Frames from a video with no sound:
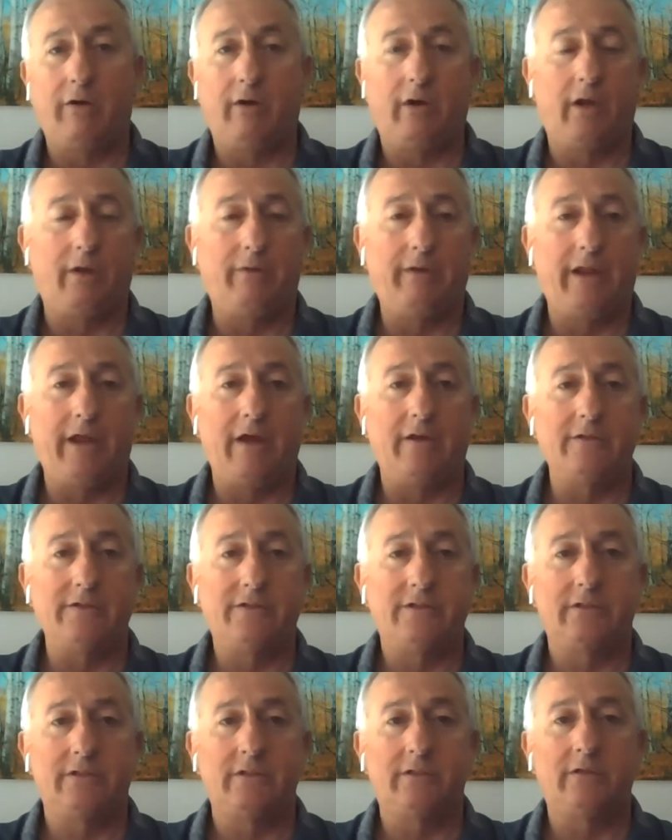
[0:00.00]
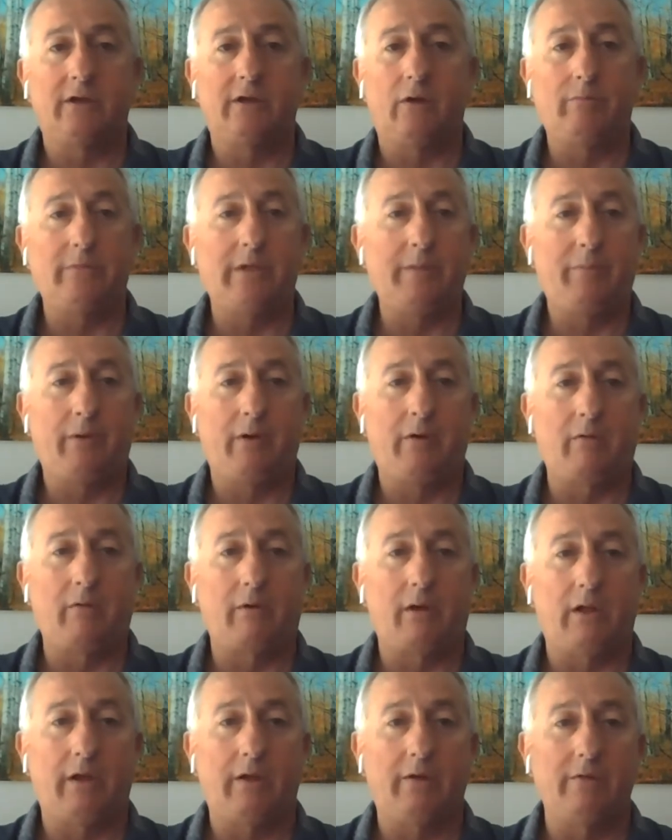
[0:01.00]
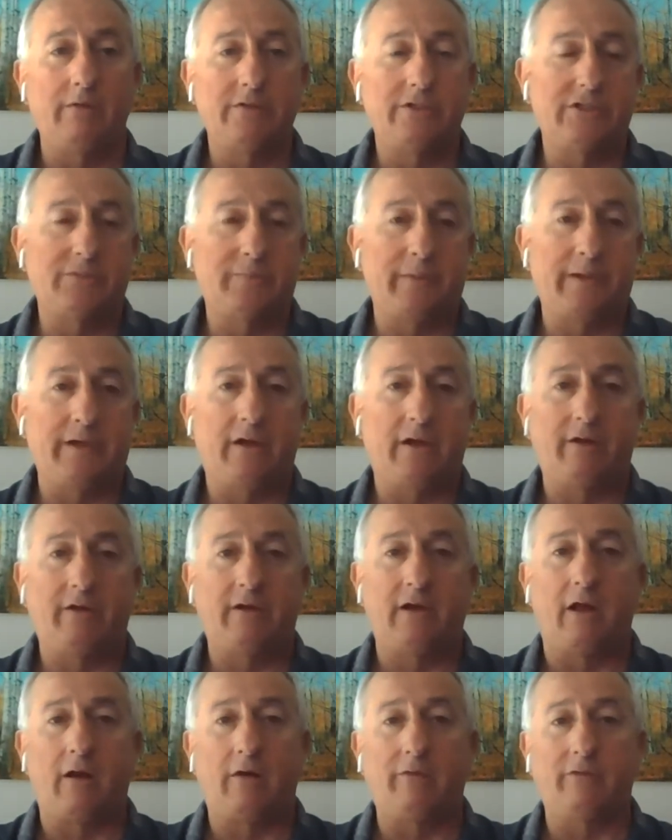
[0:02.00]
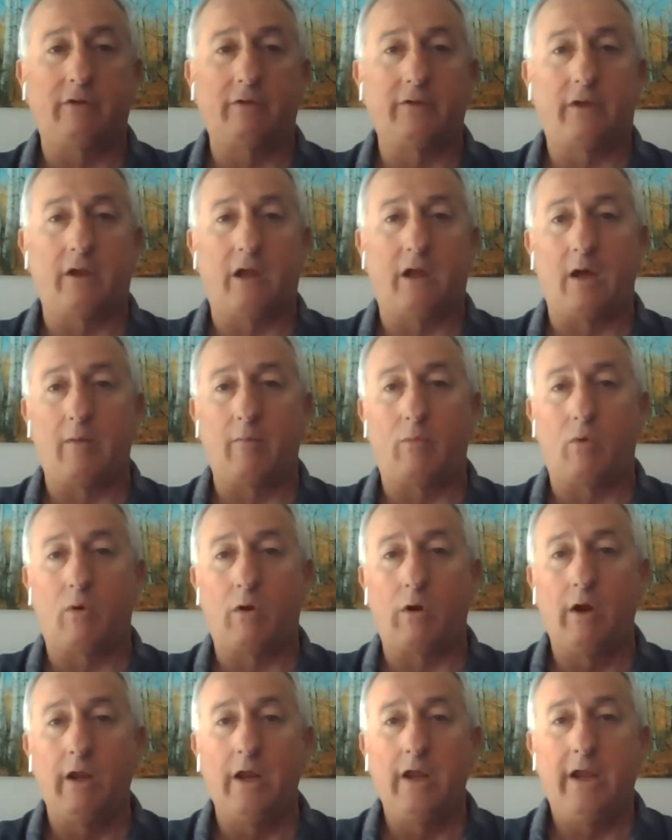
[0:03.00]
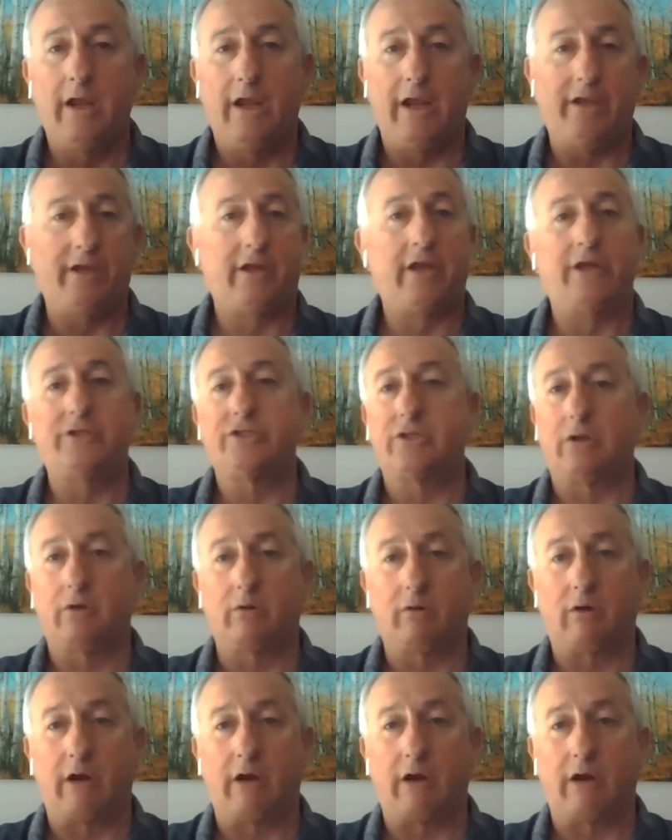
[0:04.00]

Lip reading: you go down to Home Depot or Lowe's, you spend $100 on your lawnmower and you cut your own